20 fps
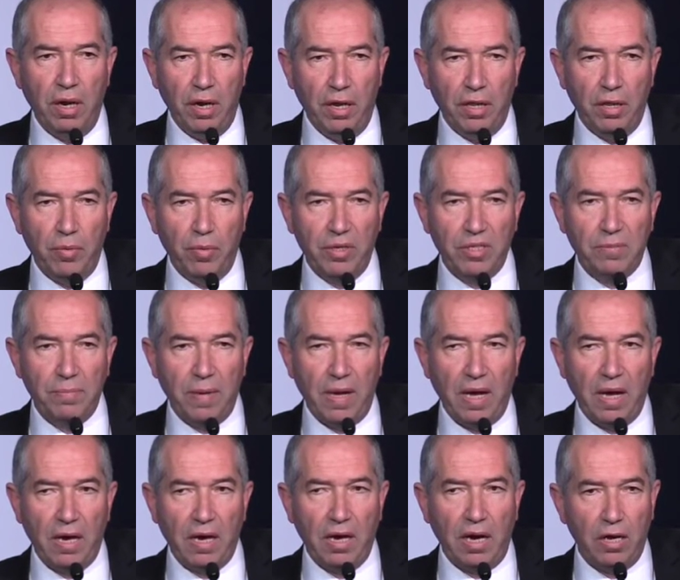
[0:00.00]
in the West
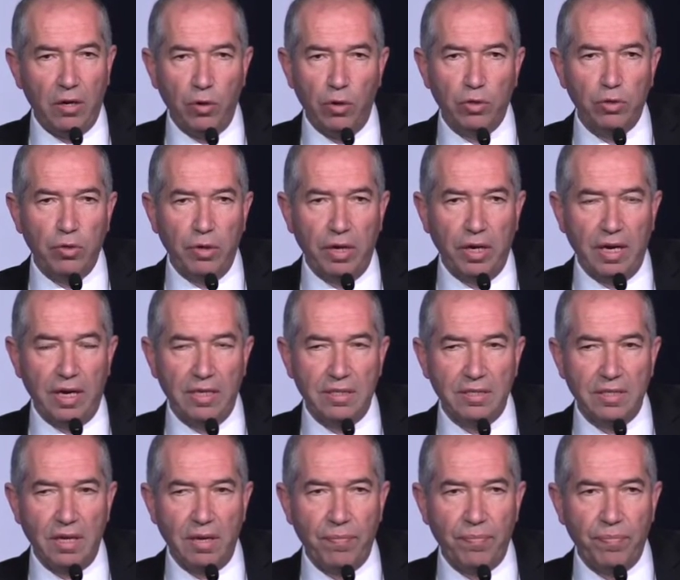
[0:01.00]
Bank and also in
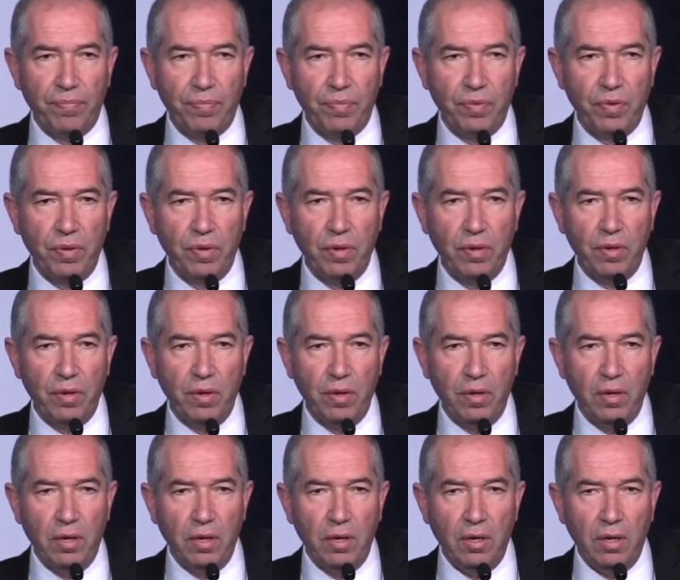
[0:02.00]
Gaza,
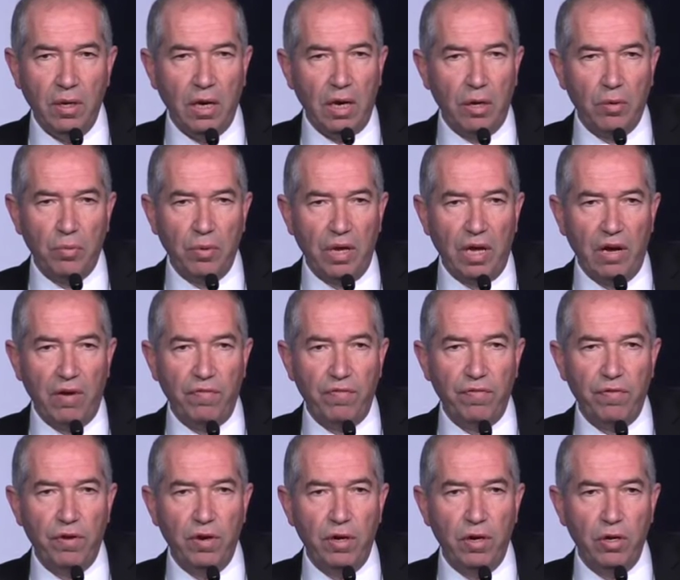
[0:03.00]
and we have
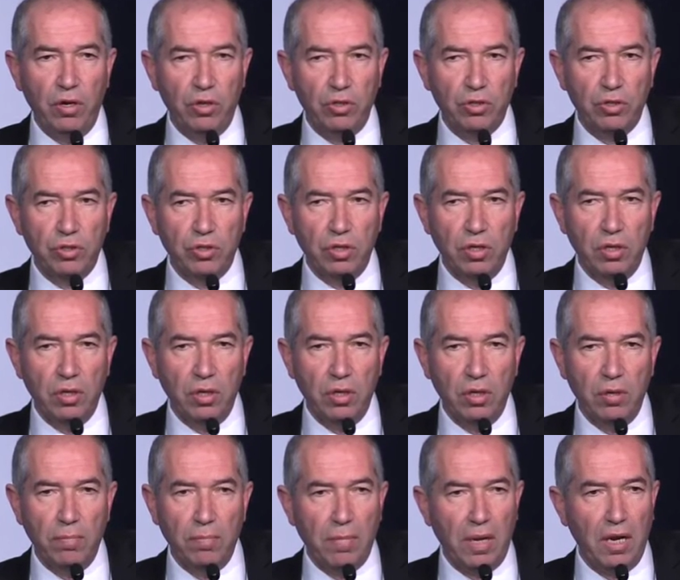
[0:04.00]
lost
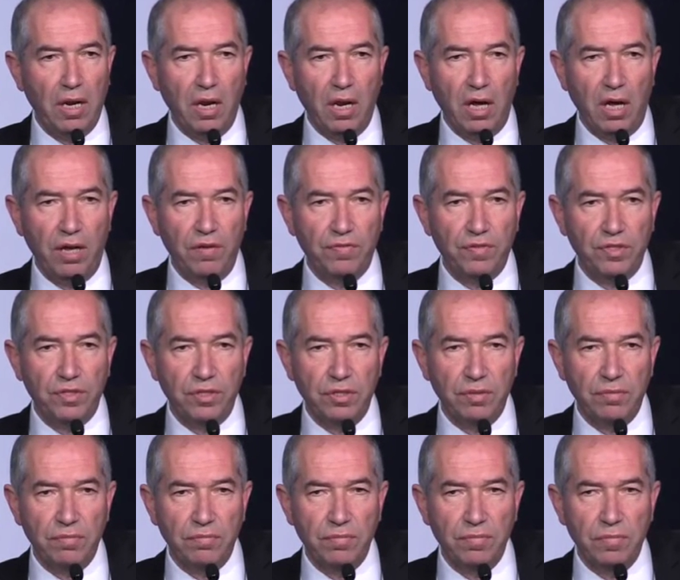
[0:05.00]
many lives.
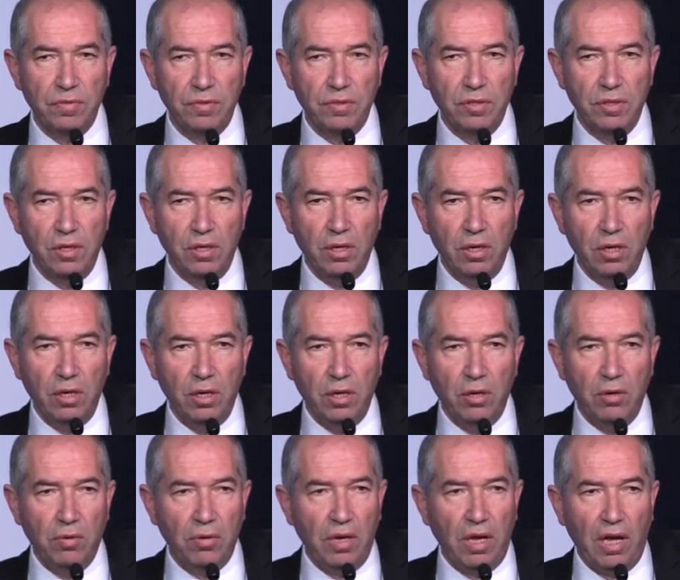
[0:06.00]

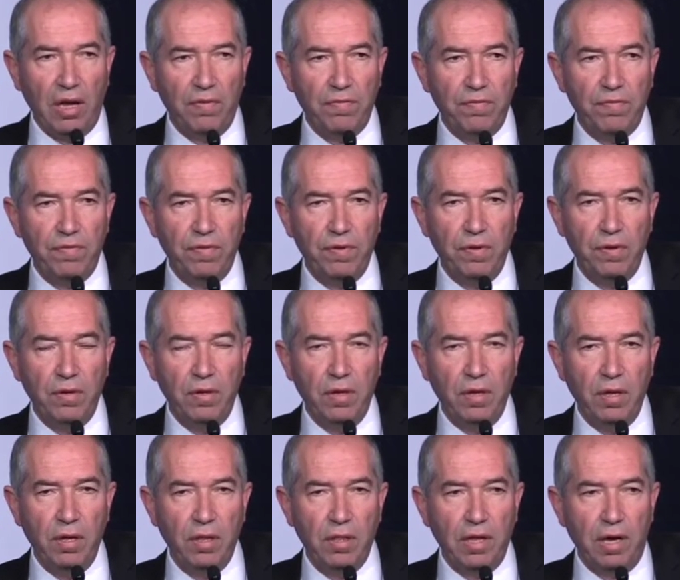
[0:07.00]
We have
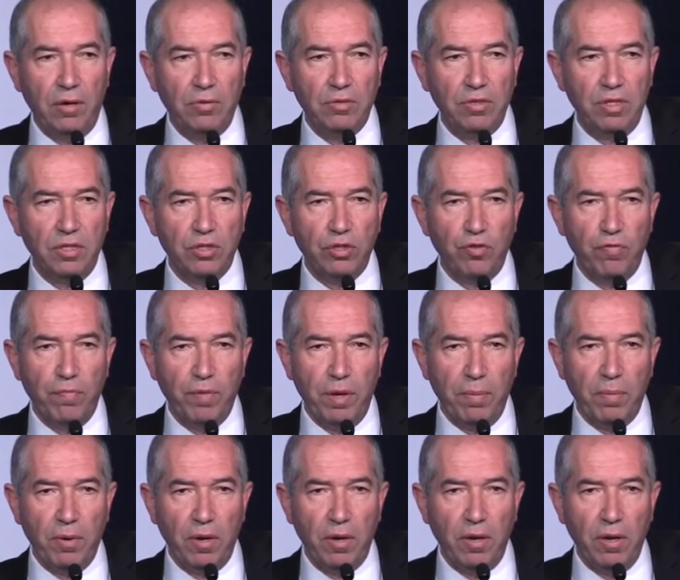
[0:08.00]
thousands of
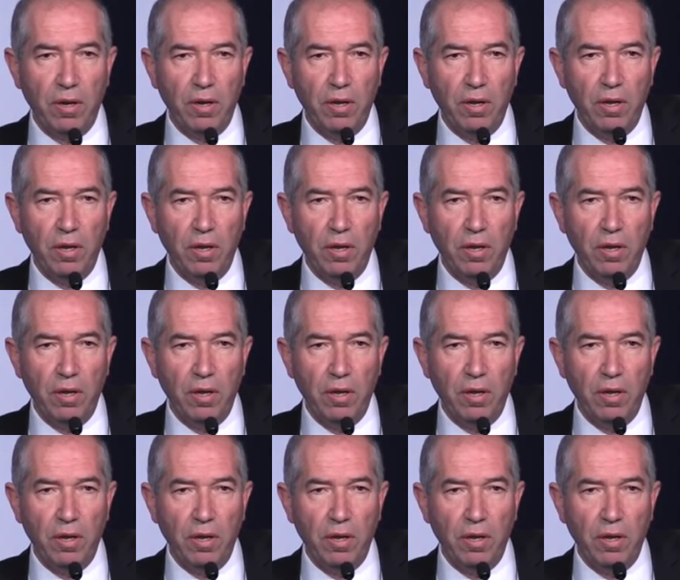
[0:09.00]
people